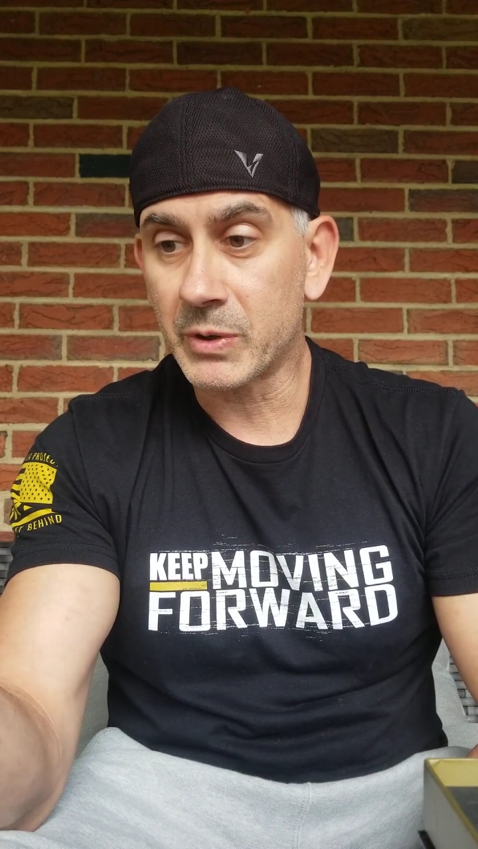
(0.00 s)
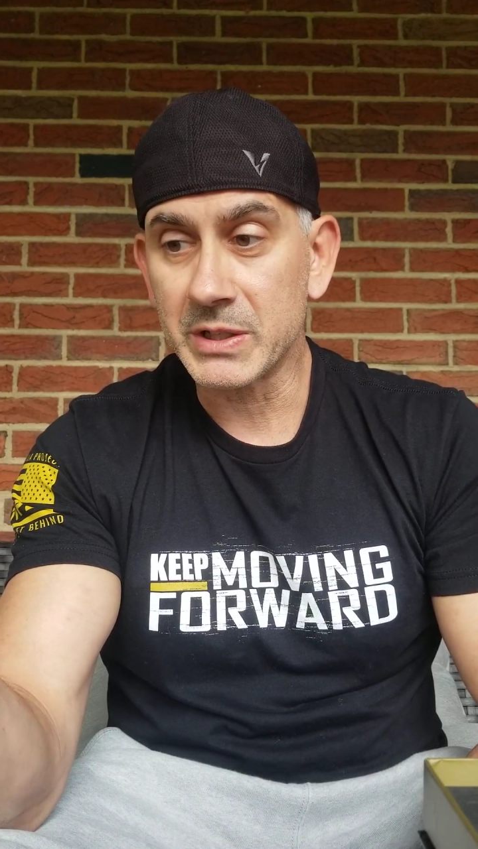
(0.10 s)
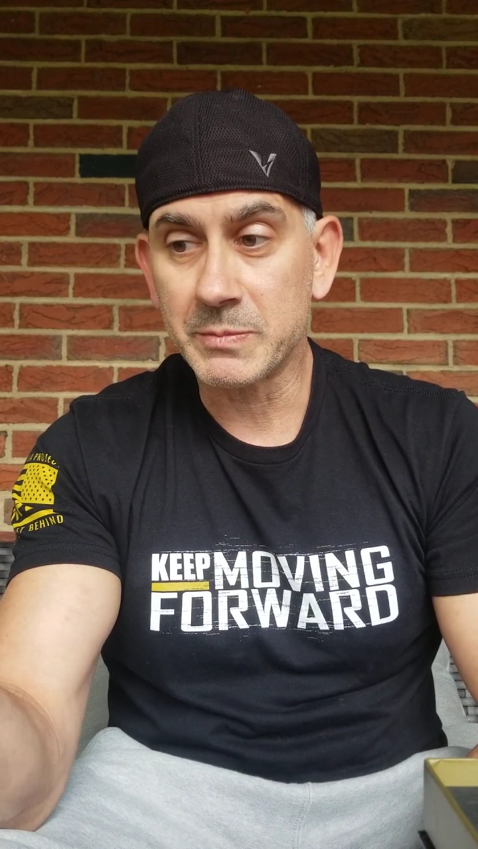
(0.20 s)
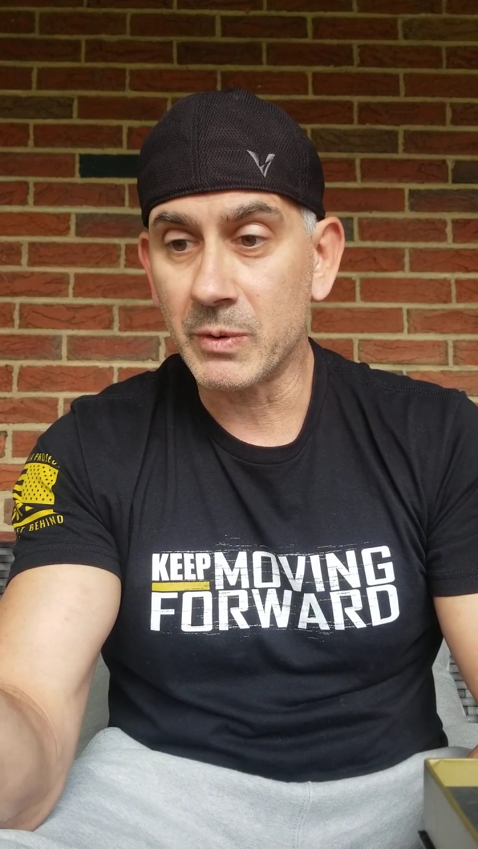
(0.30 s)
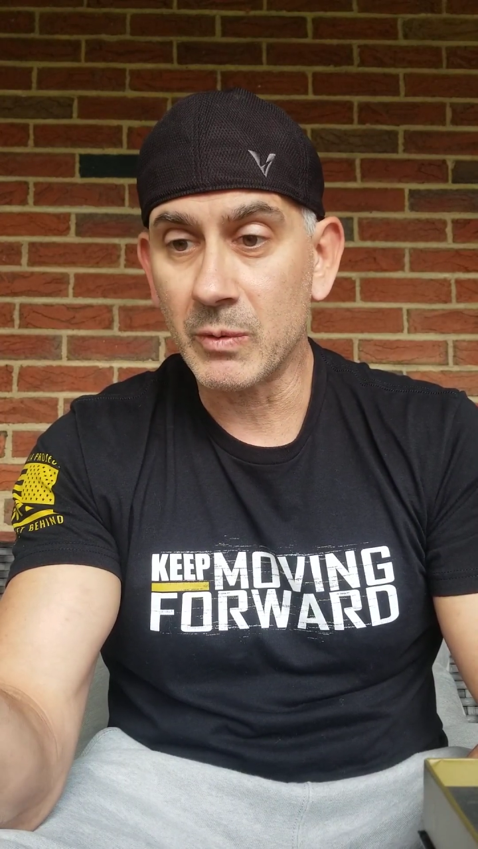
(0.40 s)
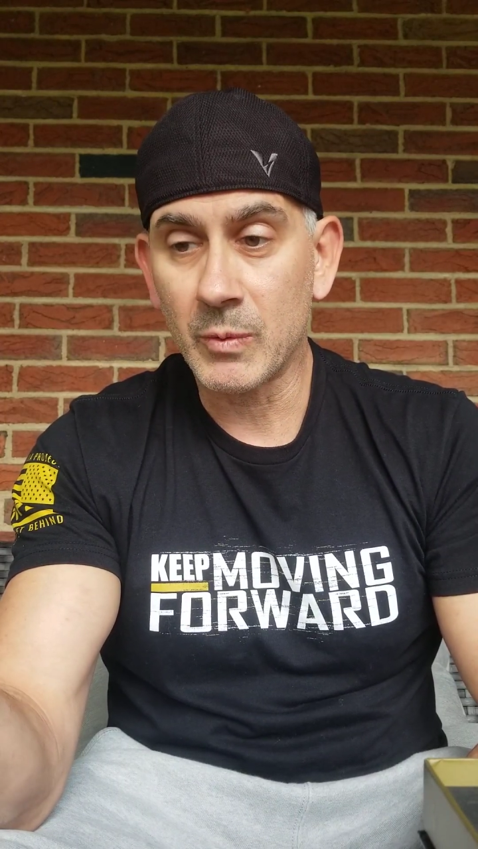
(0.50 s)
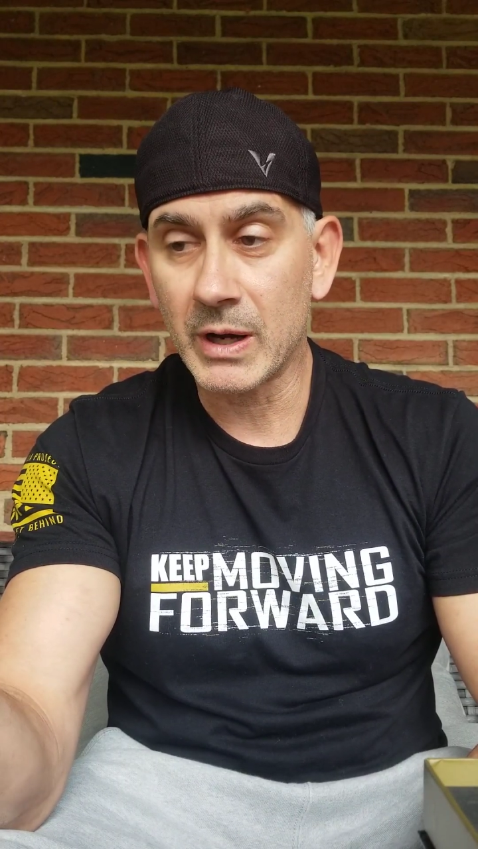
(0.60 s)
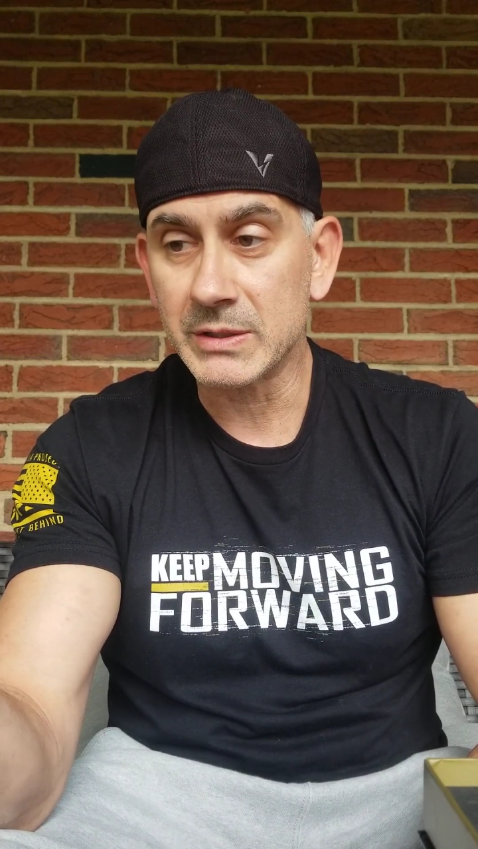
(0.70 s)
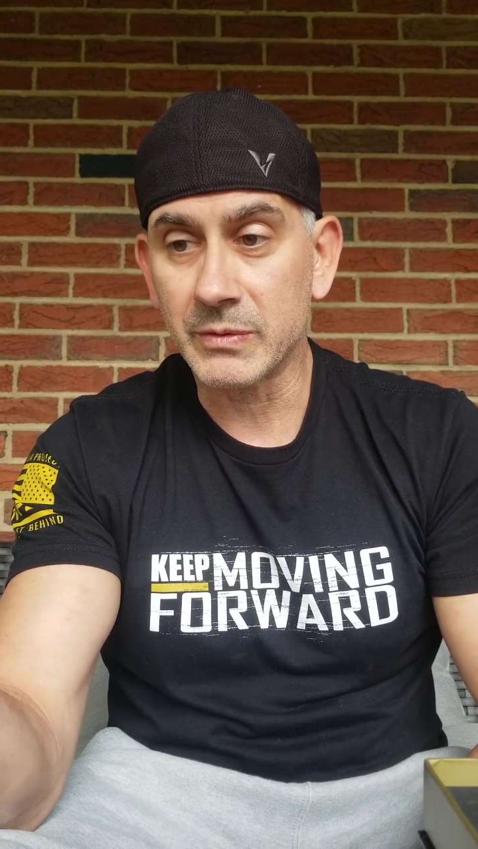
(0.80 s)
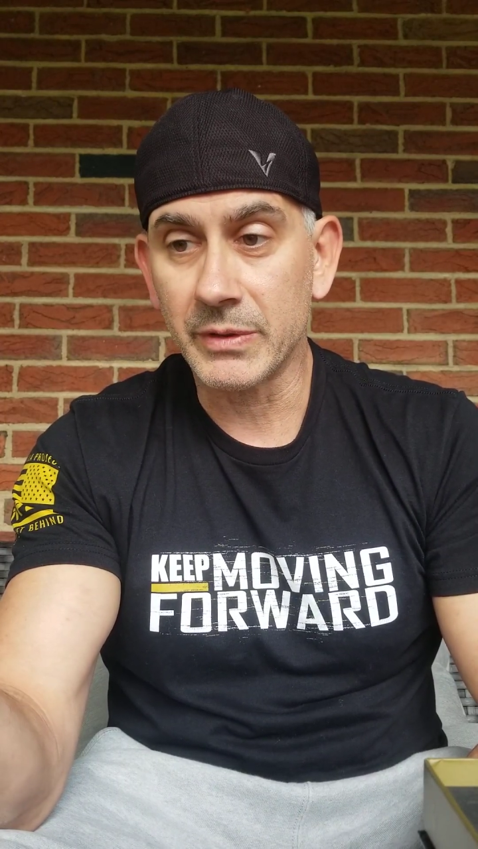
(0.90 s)
price point
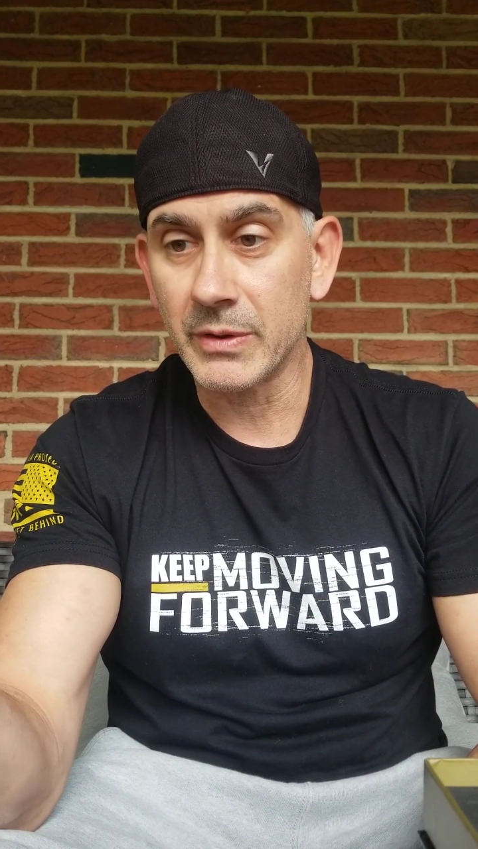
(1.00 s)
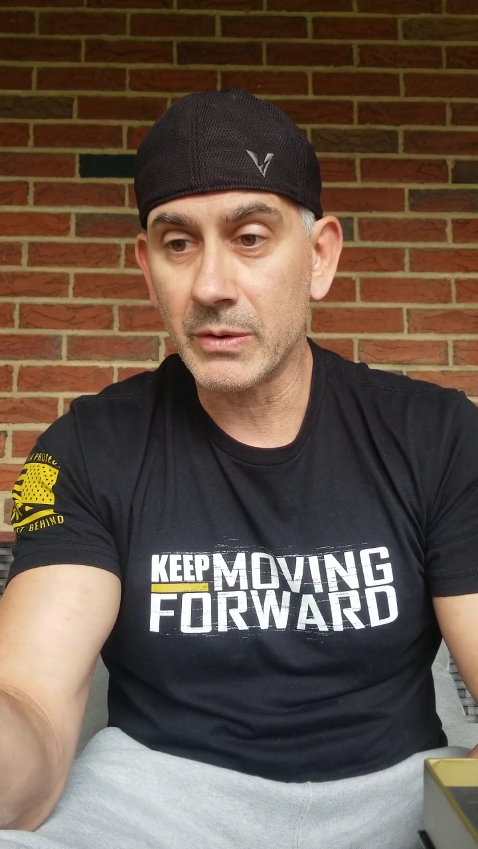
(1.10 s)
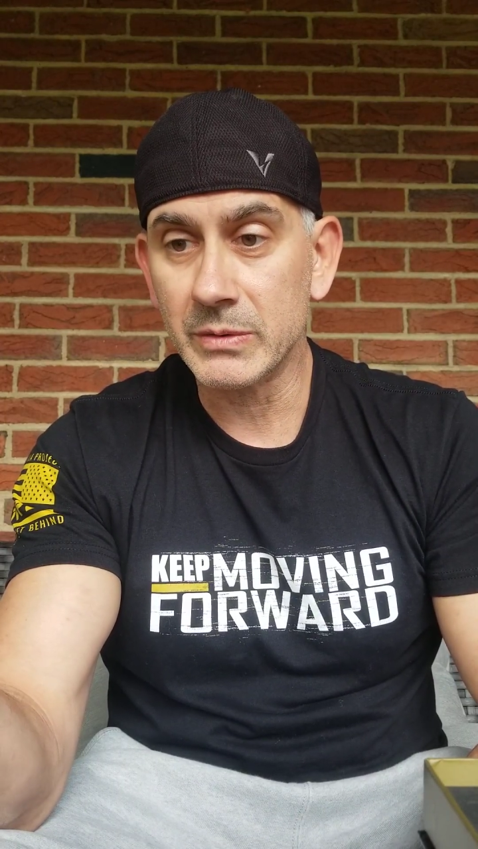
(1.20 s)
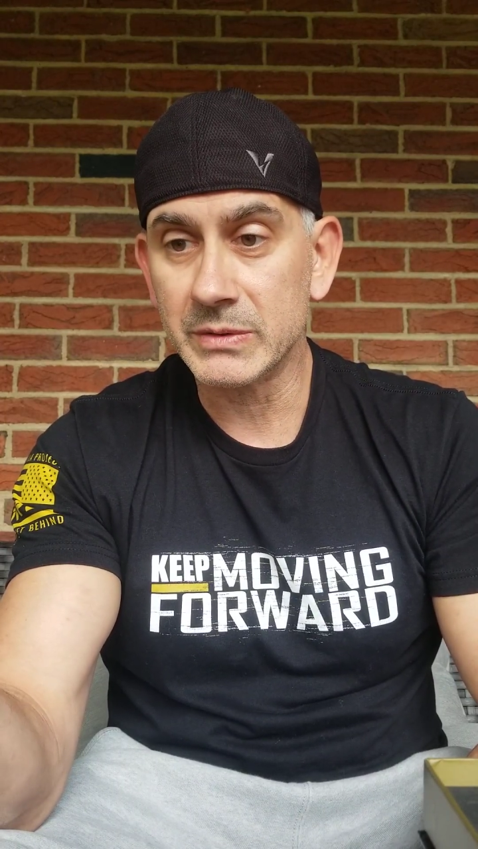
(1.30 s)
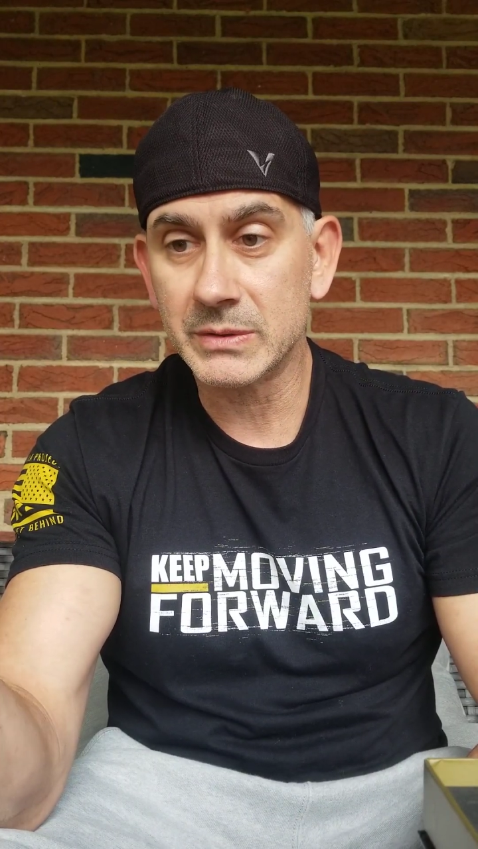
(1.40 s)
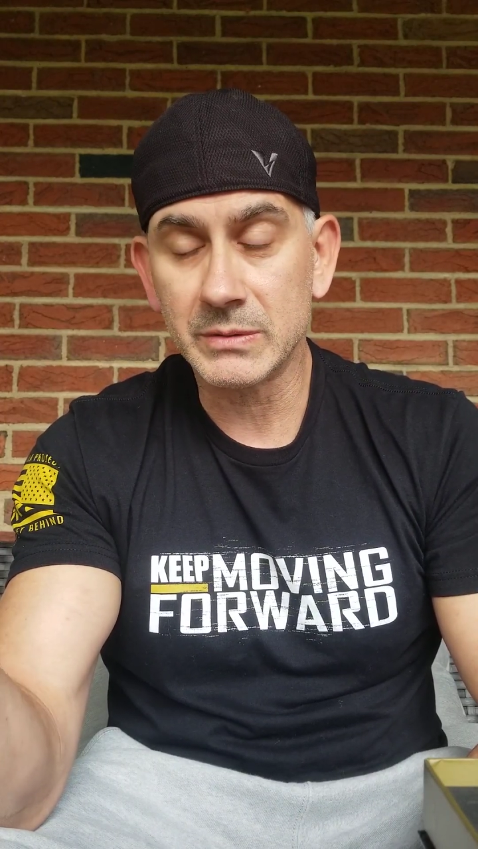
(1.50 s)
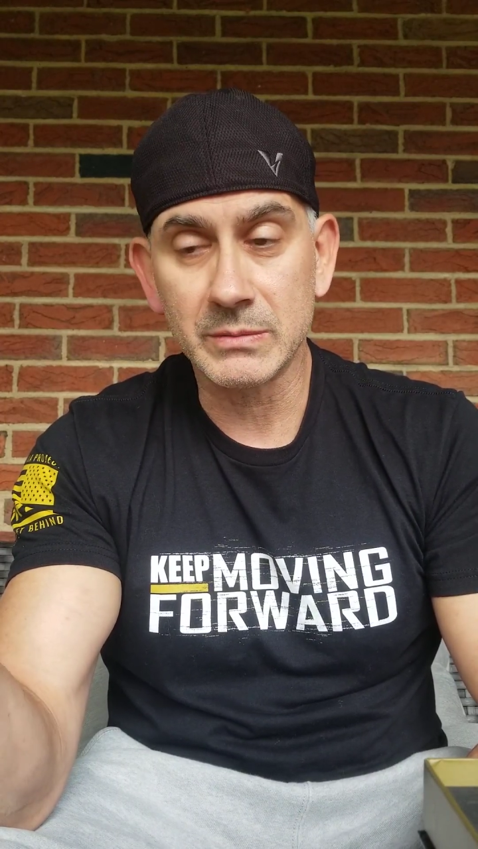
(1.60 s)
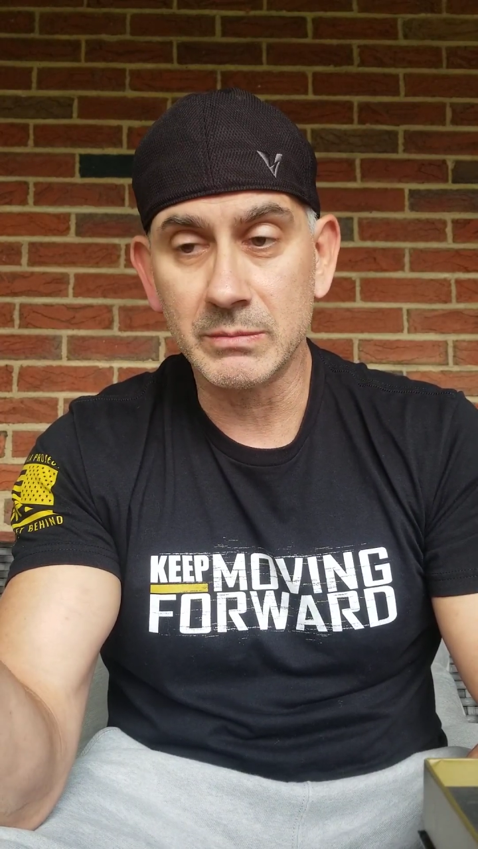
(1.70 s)
wise for those